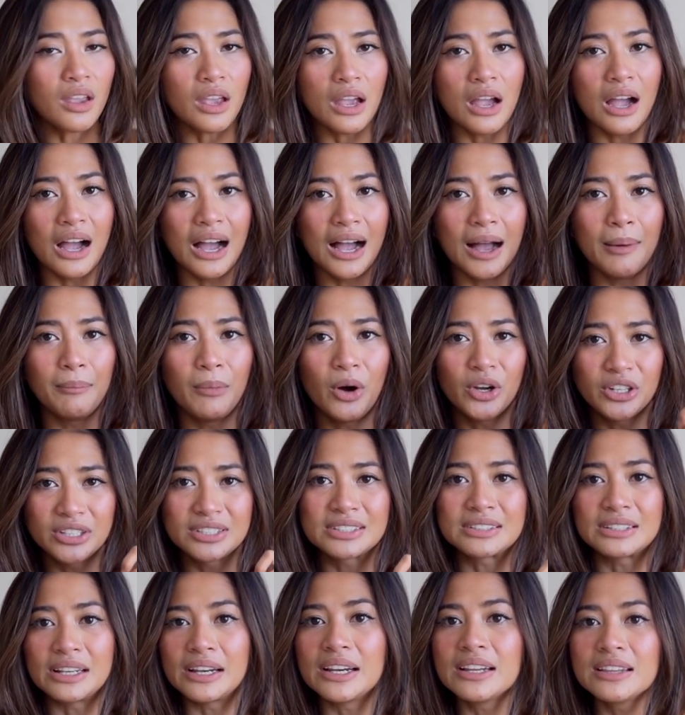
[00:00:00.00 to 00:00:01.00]
um,
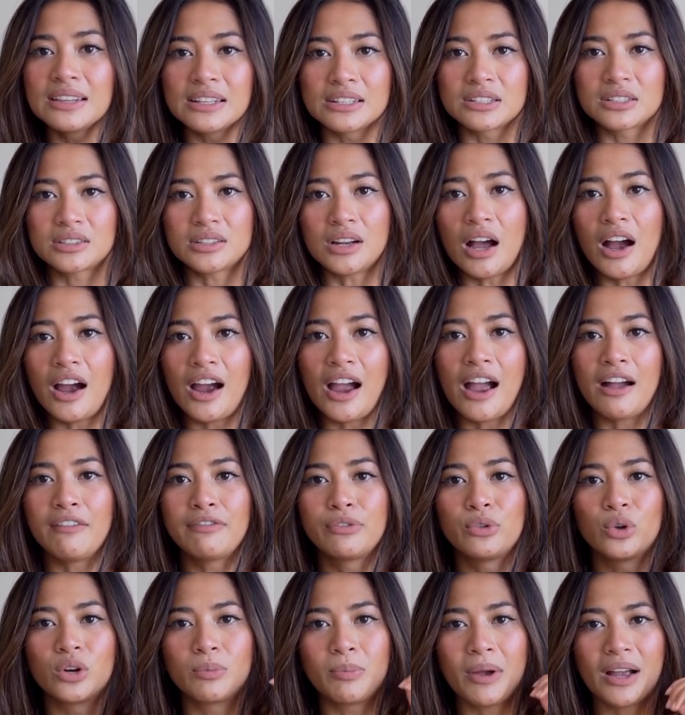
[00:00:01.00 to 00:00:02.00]
honestly, that I have
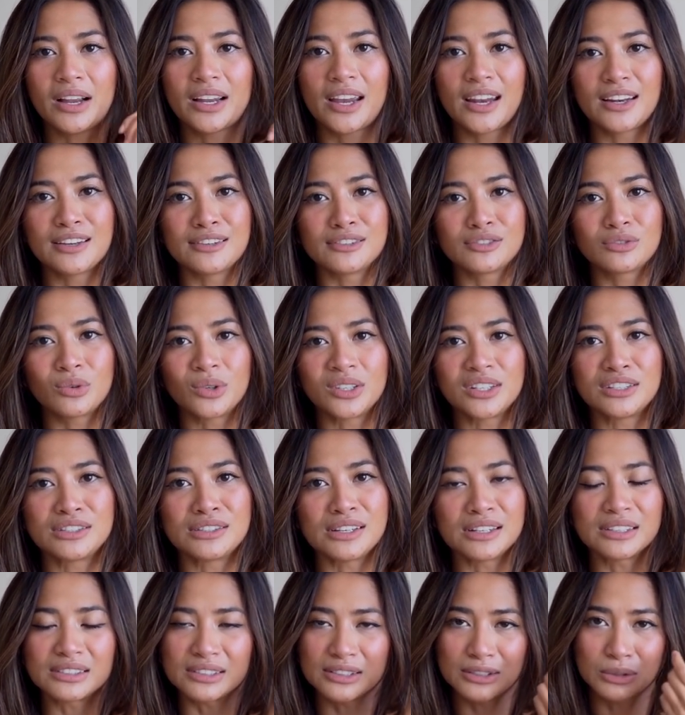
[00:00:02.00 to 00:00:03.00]
thought about getting the
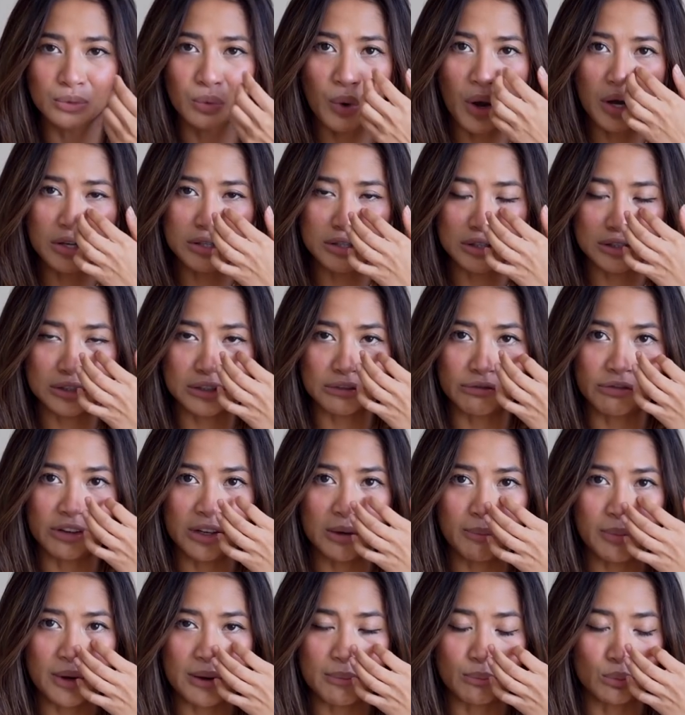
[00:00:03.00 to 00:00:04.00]
twenty-six as well, just to fit
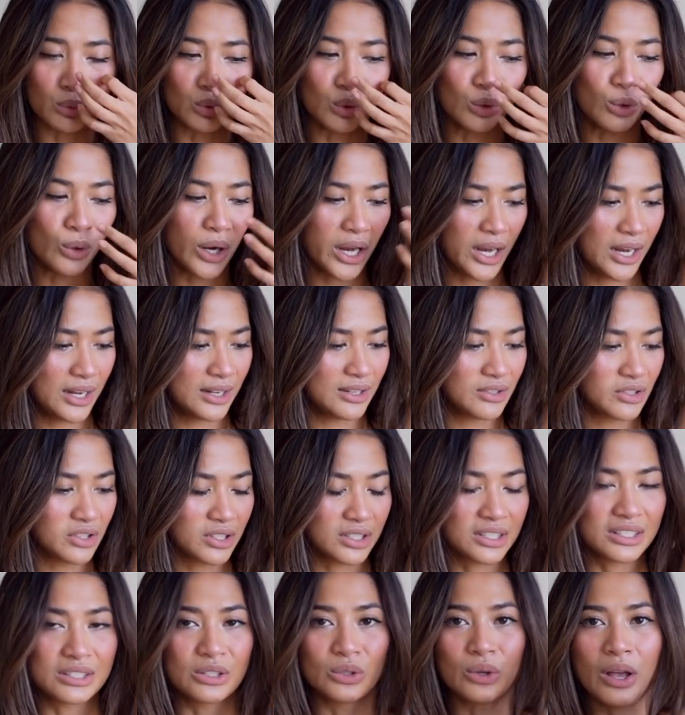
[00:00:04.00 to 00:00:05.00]
a bit more and
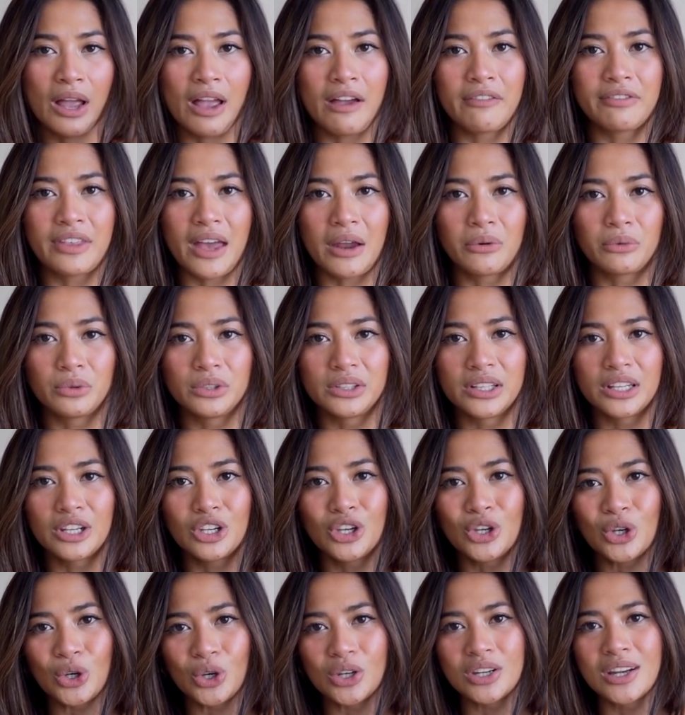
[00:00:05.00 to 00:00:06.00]
just still have that really
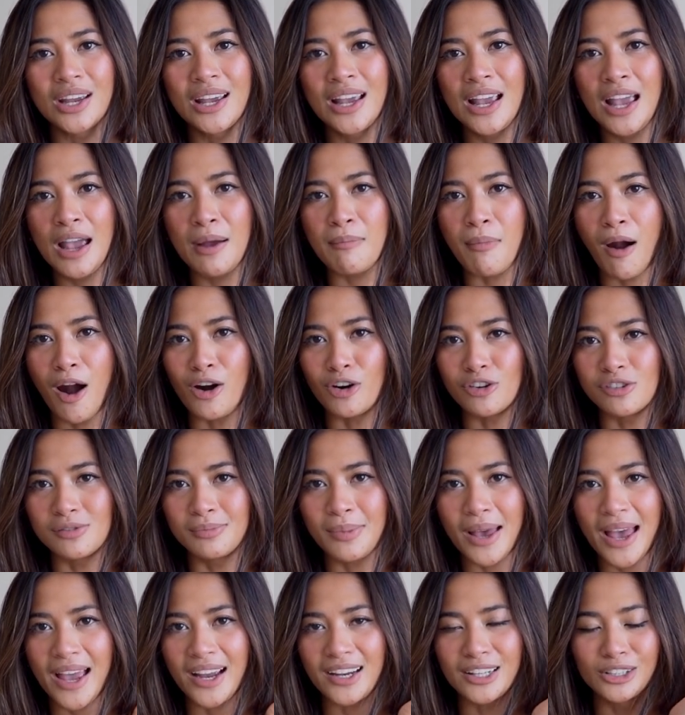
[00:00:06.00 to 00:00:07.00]
cute barrel
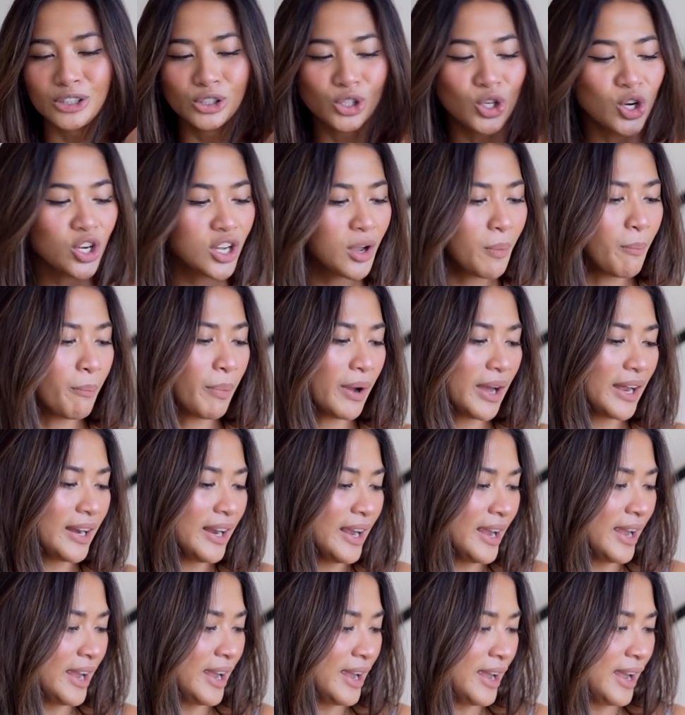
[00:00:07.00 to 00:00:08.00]
bag look. But
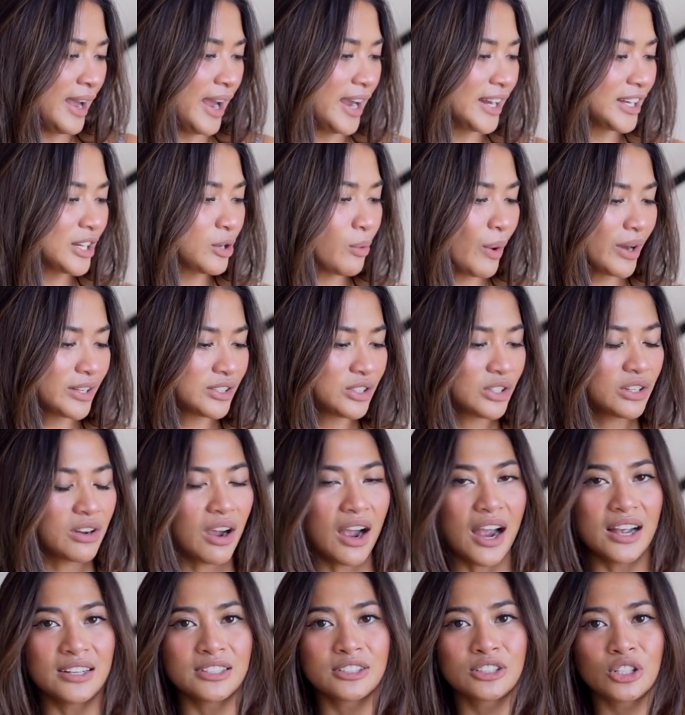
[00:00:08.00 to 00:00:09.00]
anyways, you
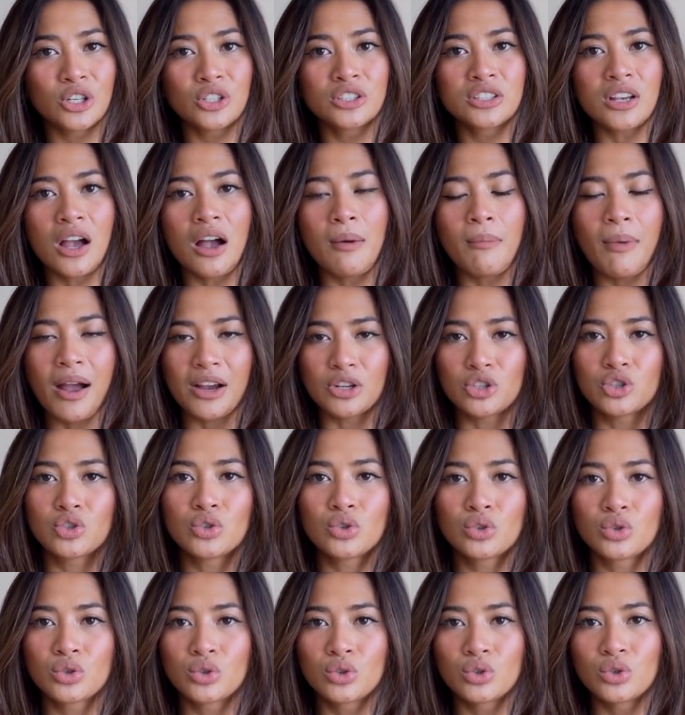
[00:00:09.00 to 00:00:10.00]
guys, those are my
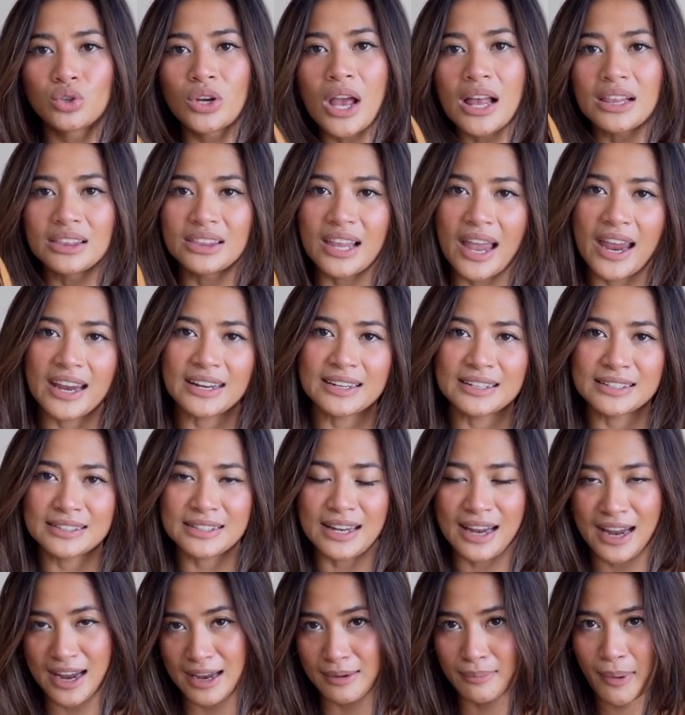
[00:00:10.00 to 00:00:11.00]
two latest
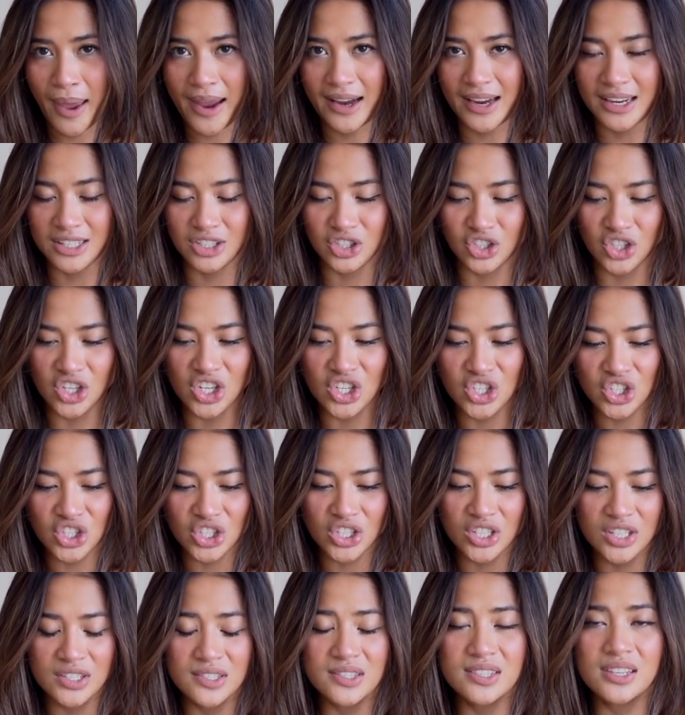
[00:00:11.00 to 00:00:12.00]
handbag
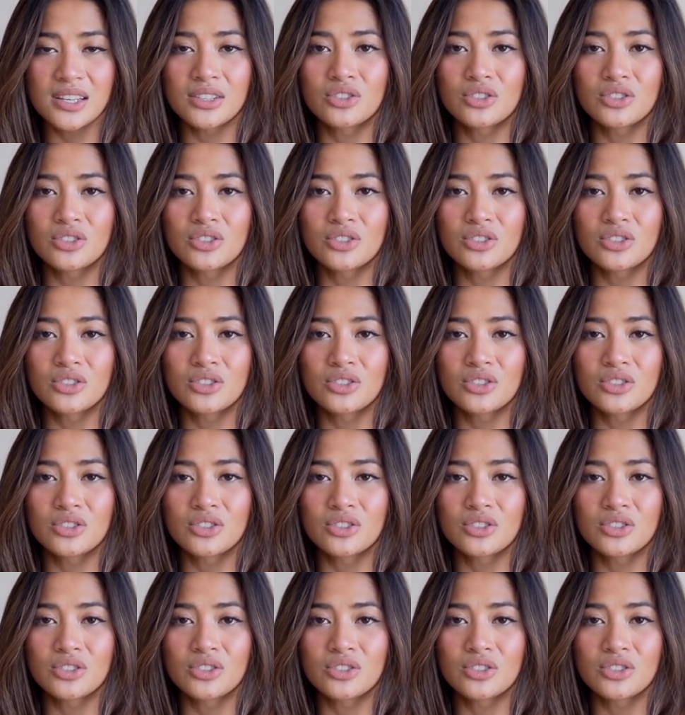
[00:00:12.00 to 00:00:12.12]
additions.